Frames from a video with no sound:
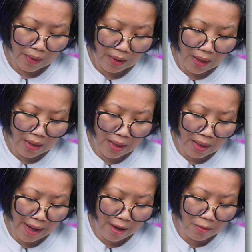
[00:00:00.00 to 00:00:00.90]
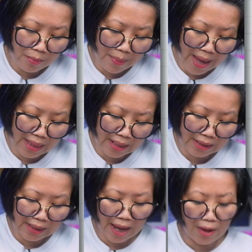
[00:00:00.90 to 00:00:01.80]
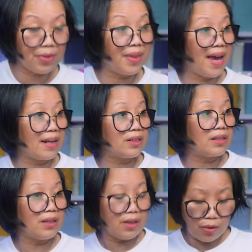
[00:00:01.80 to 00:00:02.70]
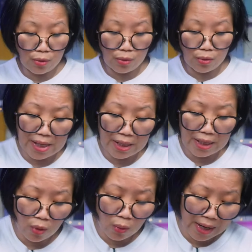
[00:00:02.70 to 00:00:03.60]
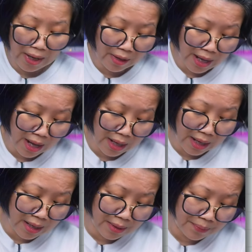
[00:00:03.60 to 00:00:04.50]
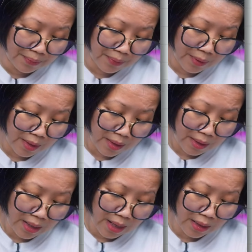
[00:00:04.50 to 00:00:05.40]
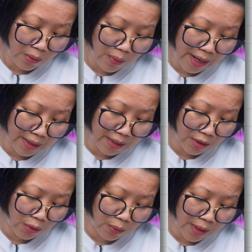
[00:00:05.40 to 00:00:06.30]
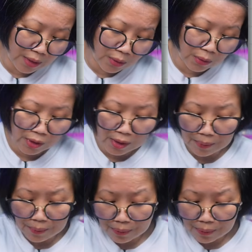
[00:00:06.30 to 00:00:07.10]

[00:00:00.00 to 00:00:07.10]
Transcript: and then help balance out that green or whatever colorway that you are using.